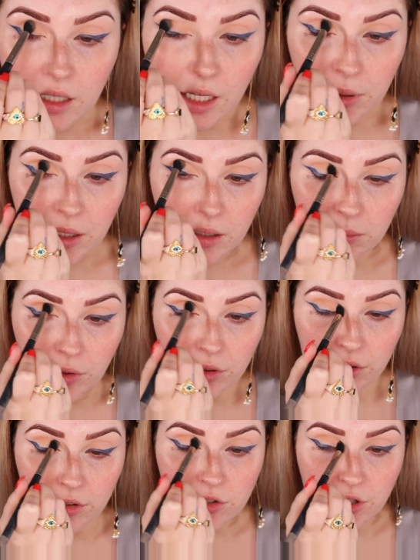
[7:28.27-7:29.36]
Keeping both
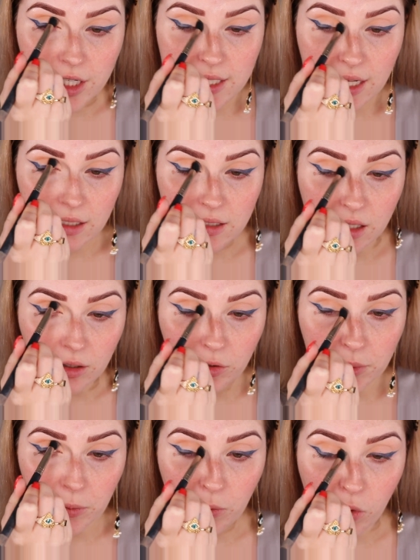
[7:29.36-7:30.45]
of those crease colors a little
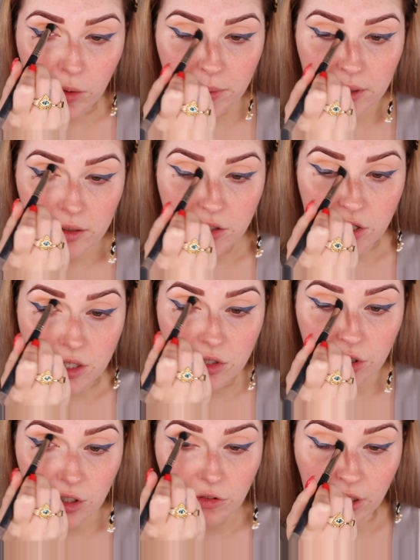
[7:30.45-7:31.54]
bit warm, just
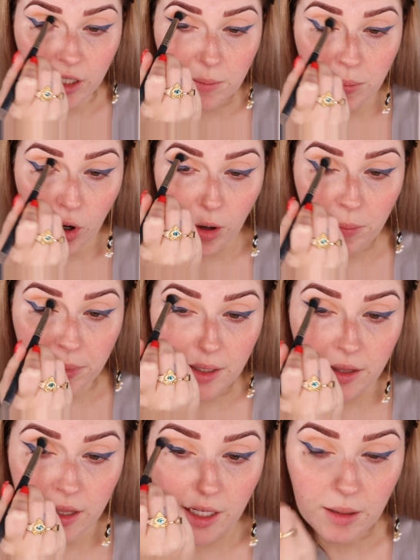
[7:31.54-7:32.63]
to really pop
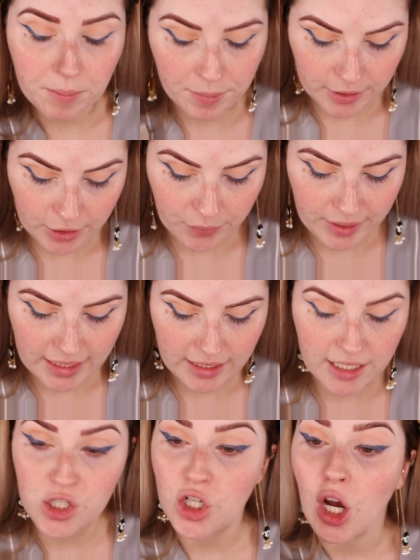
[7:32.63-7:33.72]
the bluey,
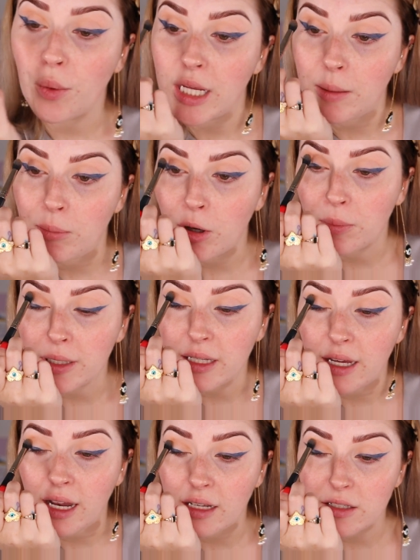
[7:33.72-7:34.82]
indigo-y, purpley
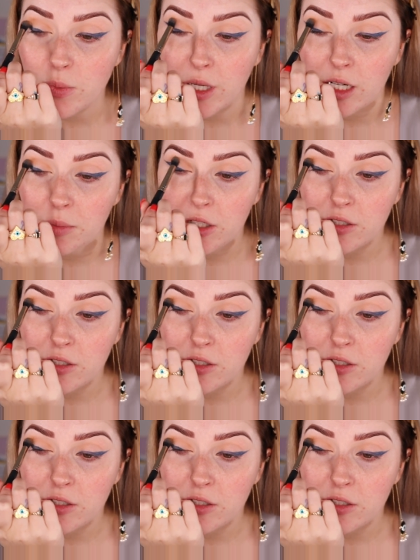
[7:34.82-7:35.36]
colors we're going to be